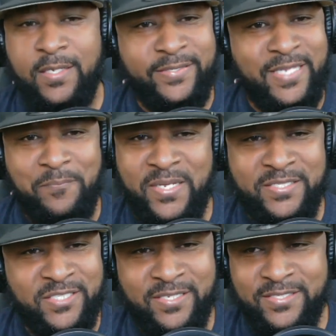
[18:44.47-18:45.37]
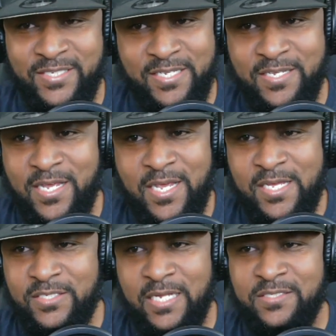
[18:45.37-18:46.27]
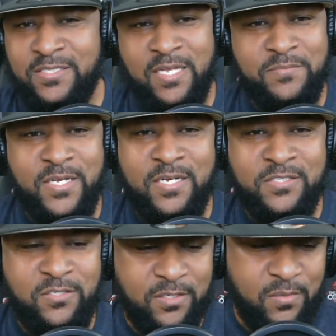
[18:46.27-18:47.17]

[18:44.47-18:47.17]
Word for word: I mean, to a T. It's like the Some Guns took the